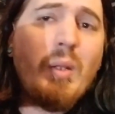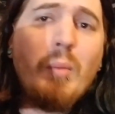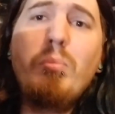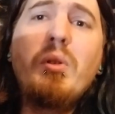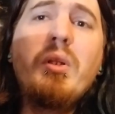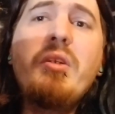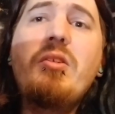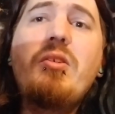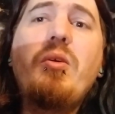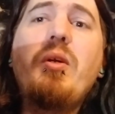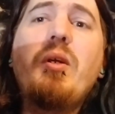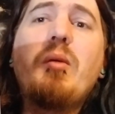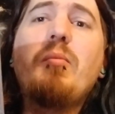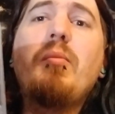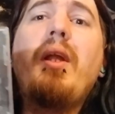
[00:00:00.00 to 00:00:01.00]

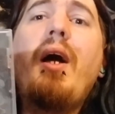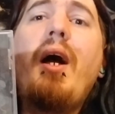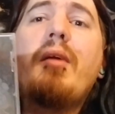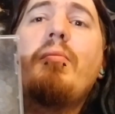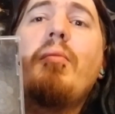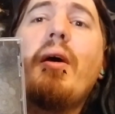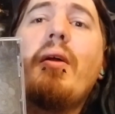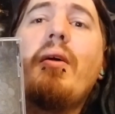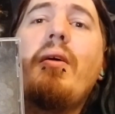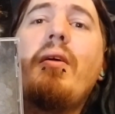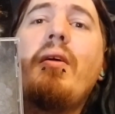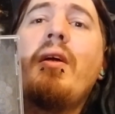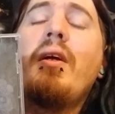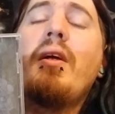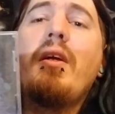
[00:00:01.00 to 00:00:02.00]
blistering black
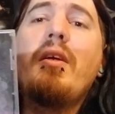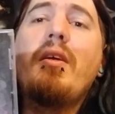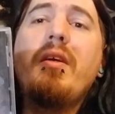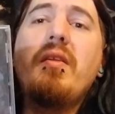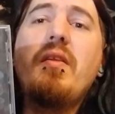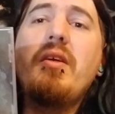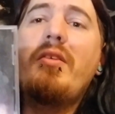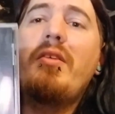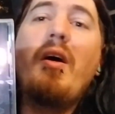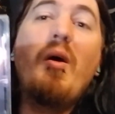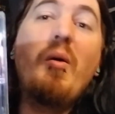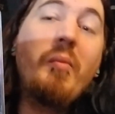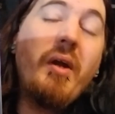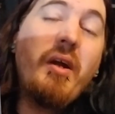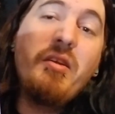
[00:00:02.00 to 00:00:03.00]
metal. This
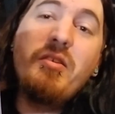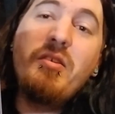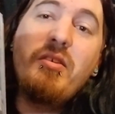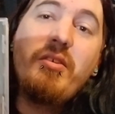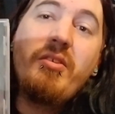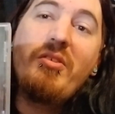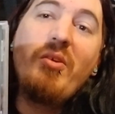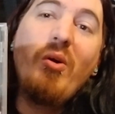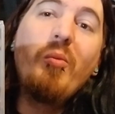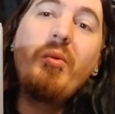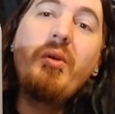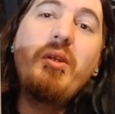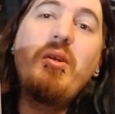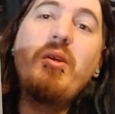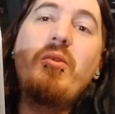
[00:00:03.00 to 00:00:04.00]
album has so
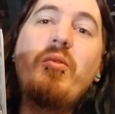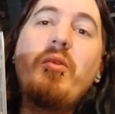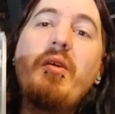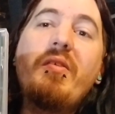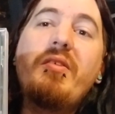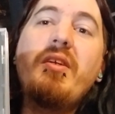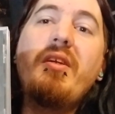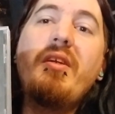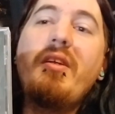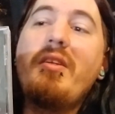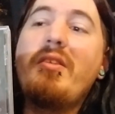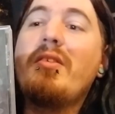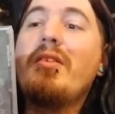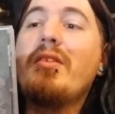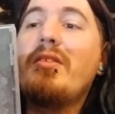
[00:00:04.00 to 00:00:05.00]
many good riffs in it,
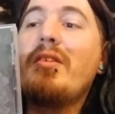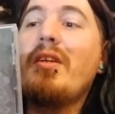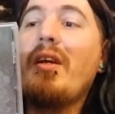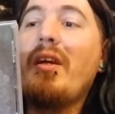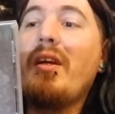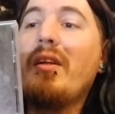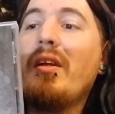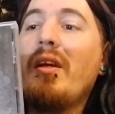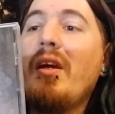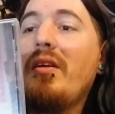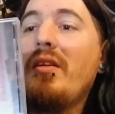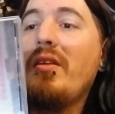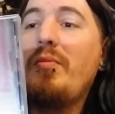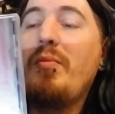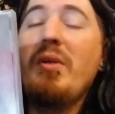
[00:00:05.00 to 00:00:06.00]
it's insane.
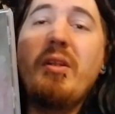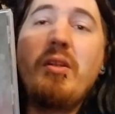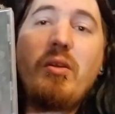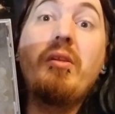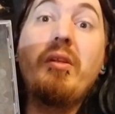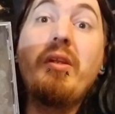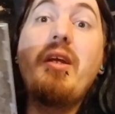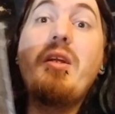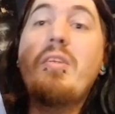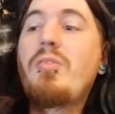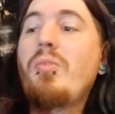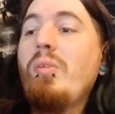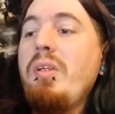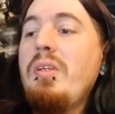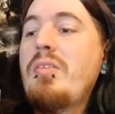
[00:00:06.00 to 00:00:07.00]
This being their latest
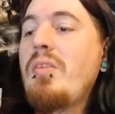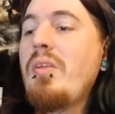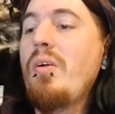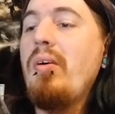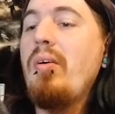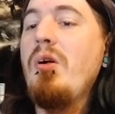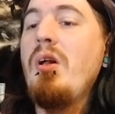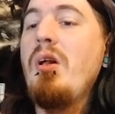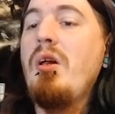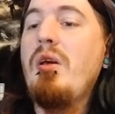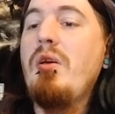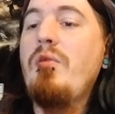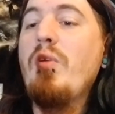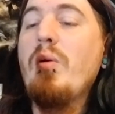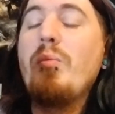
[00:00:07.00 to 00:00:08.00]
release though,
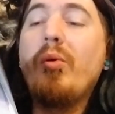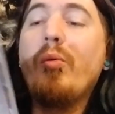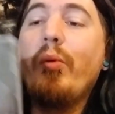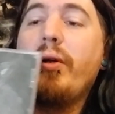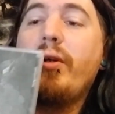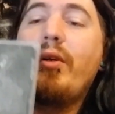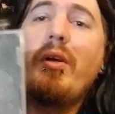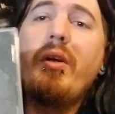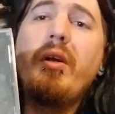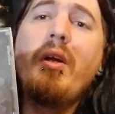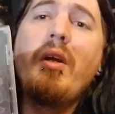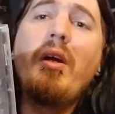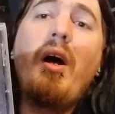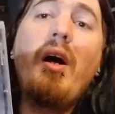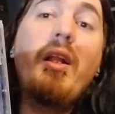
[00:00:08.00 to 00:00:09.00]
Fimbulwinter,
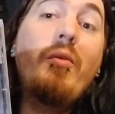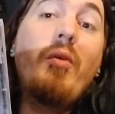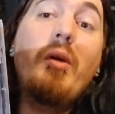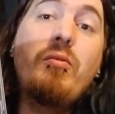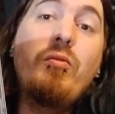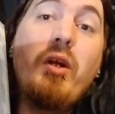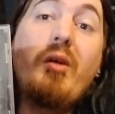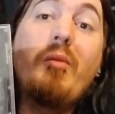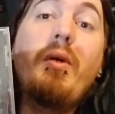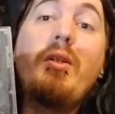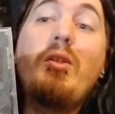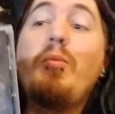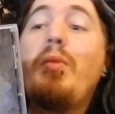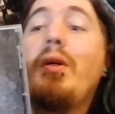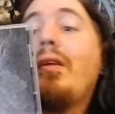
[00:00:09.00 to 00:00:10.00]
highly
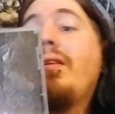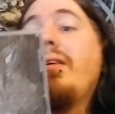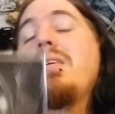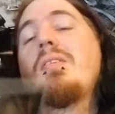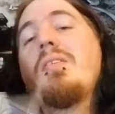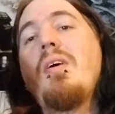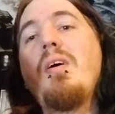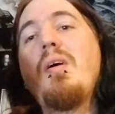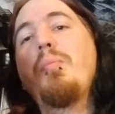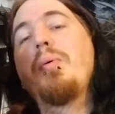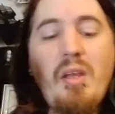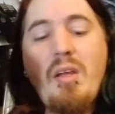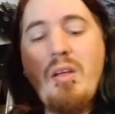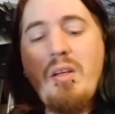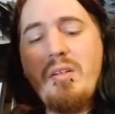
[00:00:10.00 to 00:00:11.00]
recommend you pick this up.
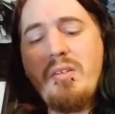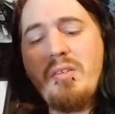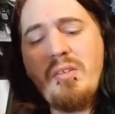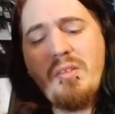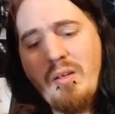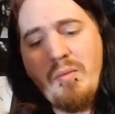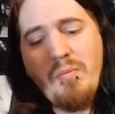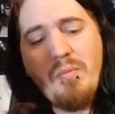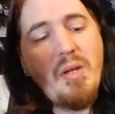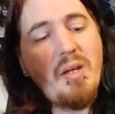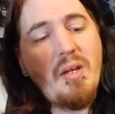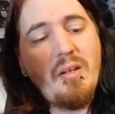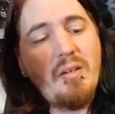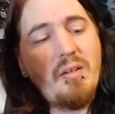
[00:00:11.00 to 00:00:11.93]
And man,